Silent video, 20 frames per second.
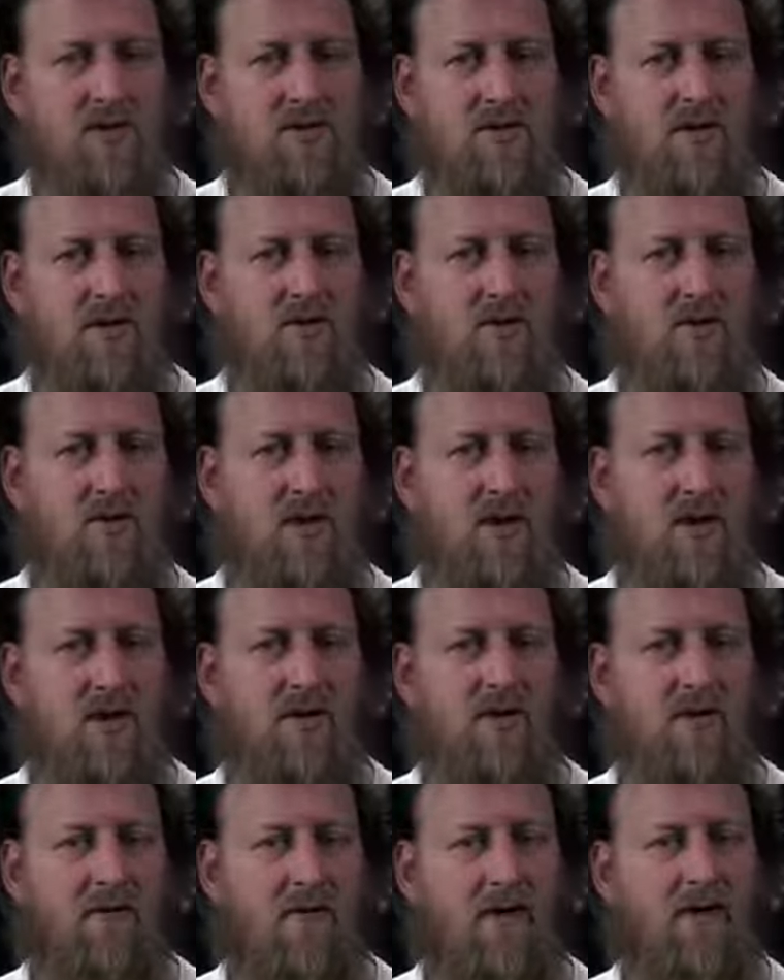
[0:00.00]
So
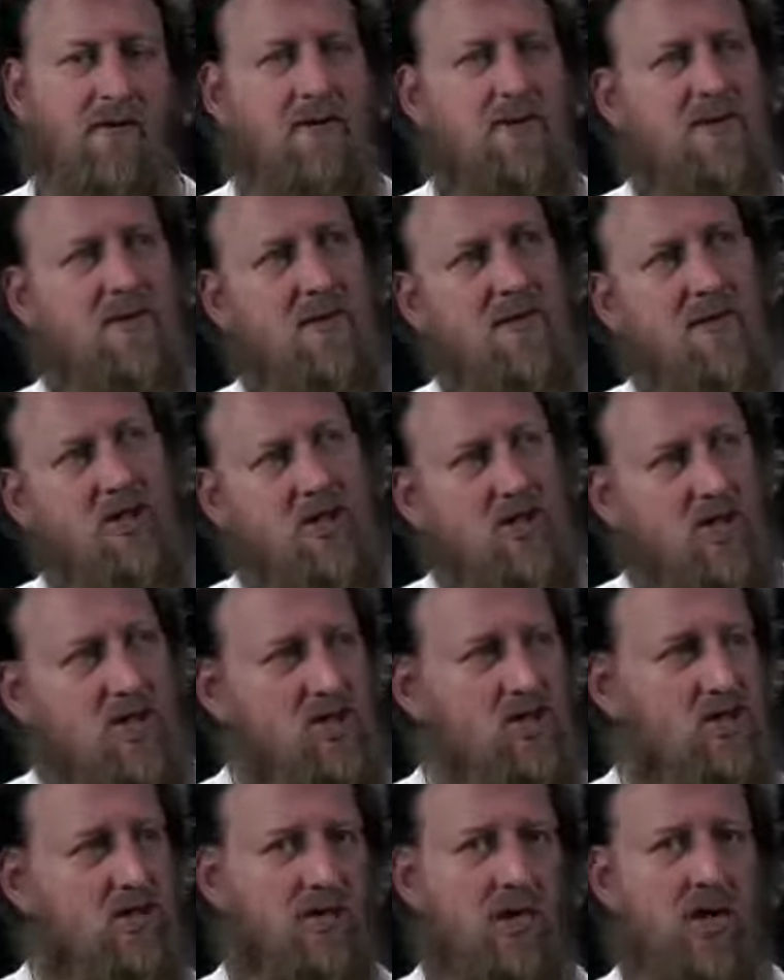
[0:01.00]
the fact that something
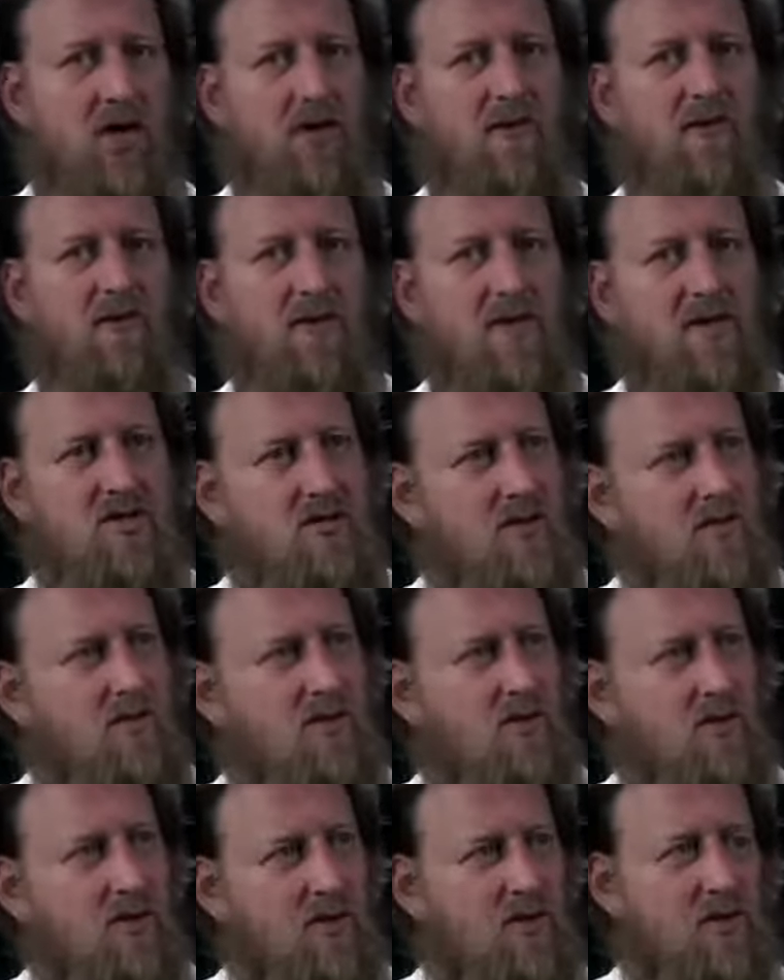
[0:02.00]
changed your life makes you
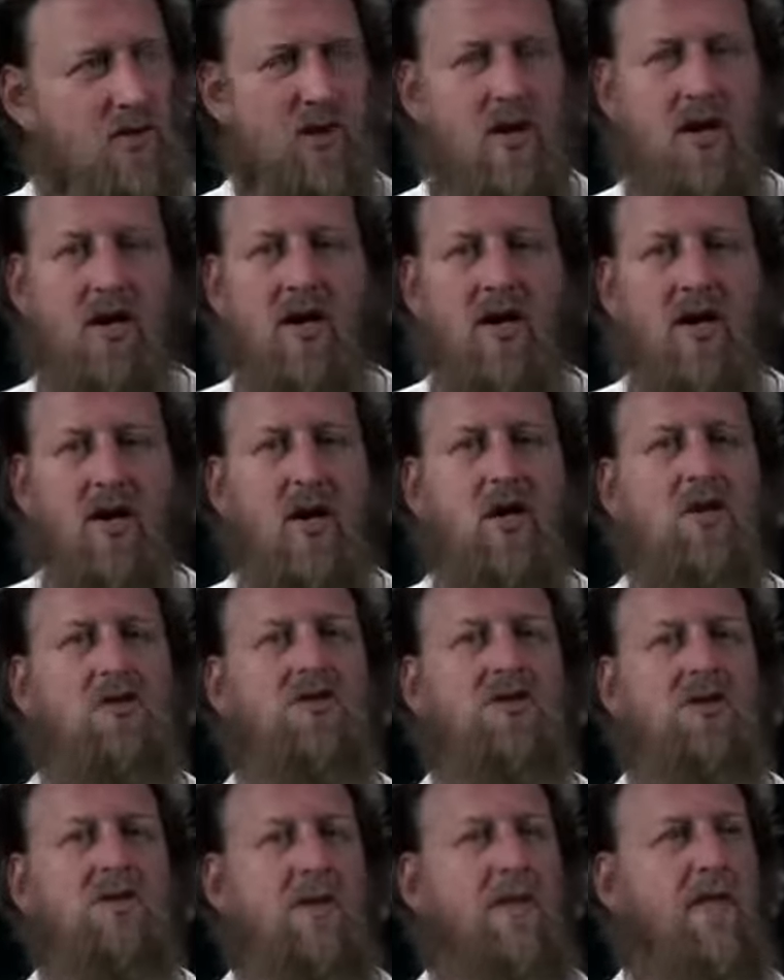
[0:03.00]
feel good.
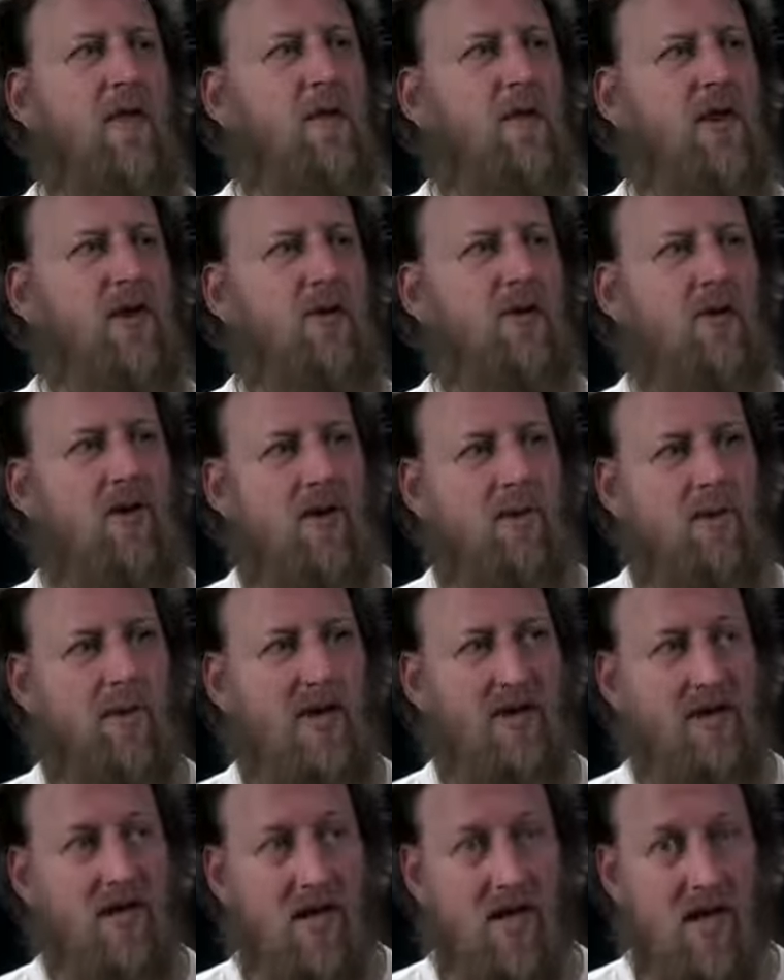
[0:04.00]
Lots of other people can
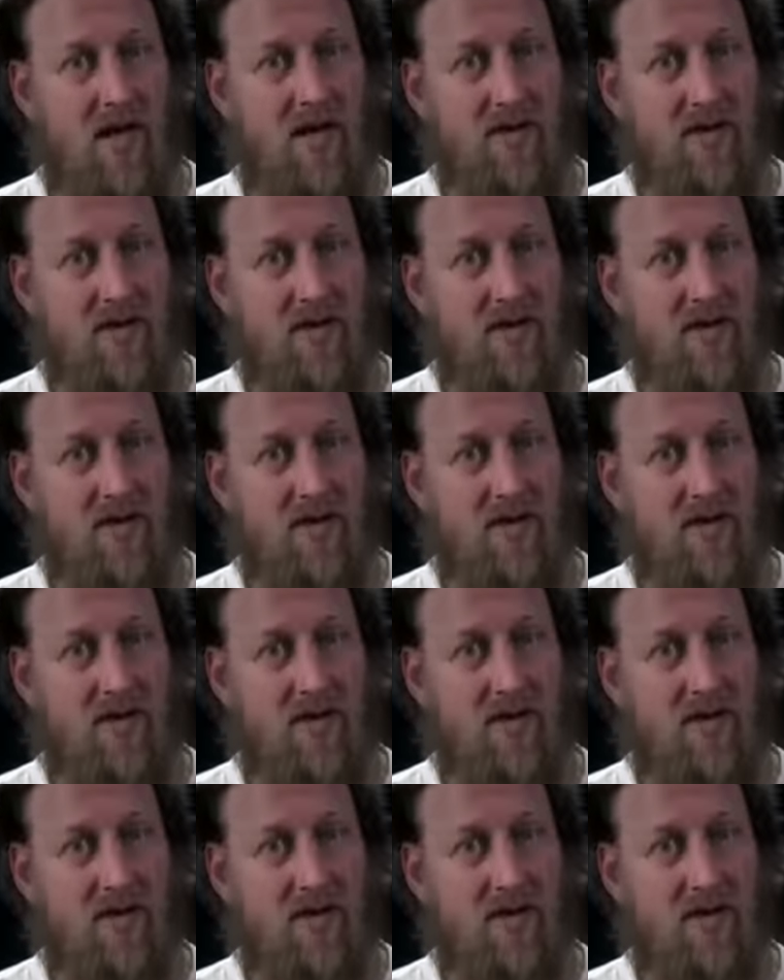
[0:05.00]
make